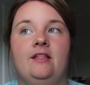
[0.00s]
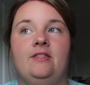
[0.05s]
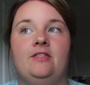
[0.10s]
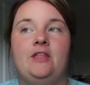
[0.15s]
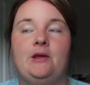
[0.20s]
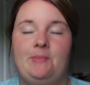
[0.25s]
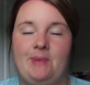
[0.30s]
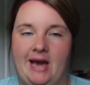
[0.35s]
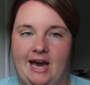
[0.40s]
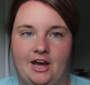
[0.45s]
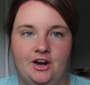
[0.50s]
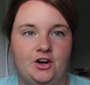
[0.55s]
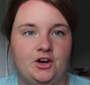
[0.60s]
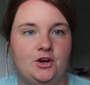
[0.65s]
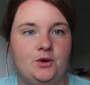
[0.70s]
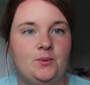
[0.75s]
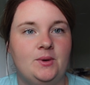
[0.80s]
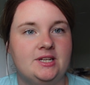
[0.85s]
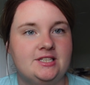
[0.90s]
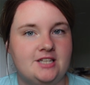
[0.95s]
the
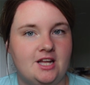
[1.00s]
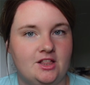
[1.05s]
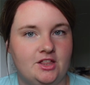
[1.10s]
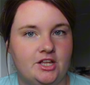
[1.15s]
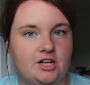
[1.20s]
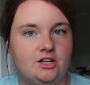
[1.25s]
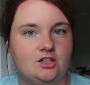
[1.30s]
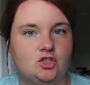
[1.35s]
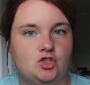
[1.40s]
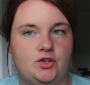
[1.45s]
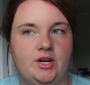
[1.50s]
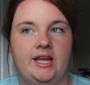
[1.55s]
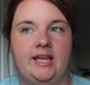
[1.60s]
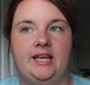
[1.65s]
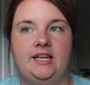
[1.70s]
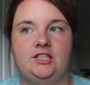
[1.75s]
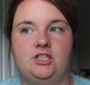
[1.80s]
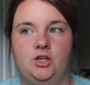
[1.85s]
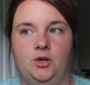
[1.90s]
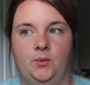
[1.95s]
pattern was a little
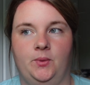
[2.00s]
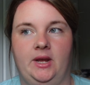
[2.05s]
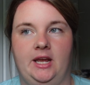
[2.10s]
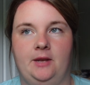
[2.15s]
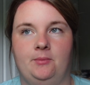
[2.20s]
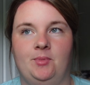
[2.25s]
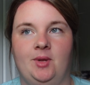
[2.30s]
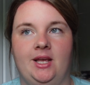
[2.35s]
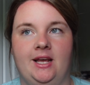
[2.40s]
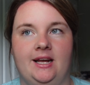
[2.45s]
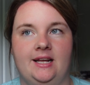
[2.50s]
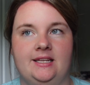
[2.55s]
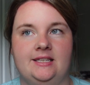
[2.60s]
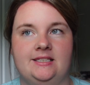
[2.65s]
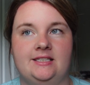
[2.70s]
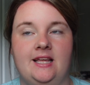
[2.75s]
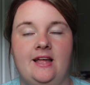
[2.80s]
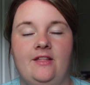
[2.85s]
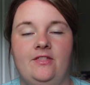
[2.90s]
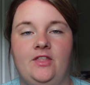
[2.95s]
tricky to read
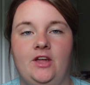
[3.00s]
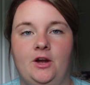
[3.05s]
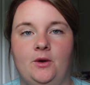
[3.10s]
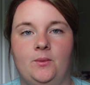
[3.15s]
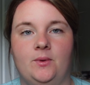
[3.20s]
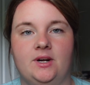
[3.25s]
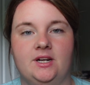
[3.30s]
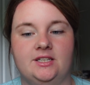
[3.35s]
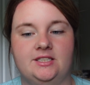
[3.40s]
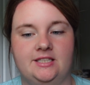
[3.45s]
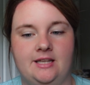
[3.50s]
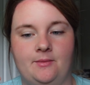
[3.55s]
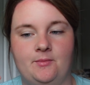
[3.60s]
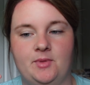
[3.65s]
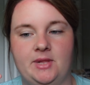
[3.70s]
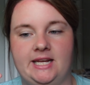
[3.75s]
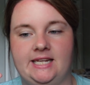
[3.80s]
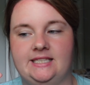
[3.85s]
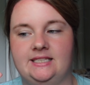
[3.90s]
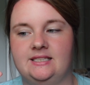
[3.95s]
because there were some
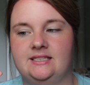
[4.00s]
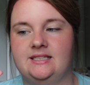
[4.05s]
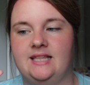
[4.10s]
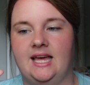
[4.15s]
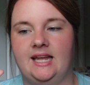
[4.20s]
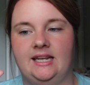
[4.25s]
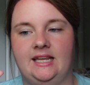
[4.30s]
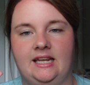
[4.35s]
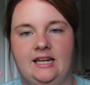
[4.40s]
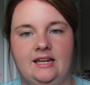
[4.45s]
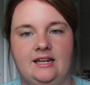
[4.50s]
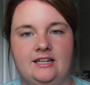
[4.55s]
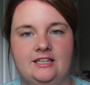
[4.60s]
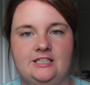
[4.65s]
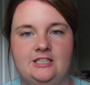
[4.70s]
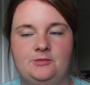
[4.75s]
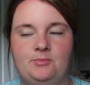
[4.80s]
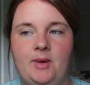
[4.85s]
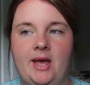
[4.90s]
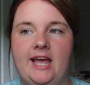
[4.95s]
places that needed a
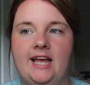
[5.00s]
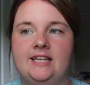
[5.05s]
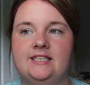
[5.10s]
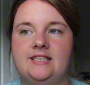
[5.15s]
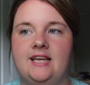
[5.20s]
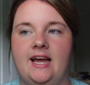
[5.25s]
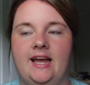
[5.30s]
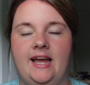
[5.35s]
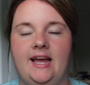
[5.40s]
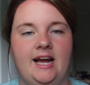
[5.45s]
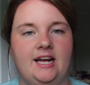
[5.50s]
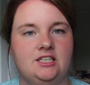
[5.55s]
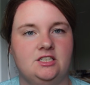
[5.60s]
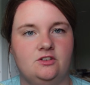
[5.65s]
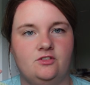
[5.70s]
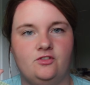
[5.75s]
space. I had to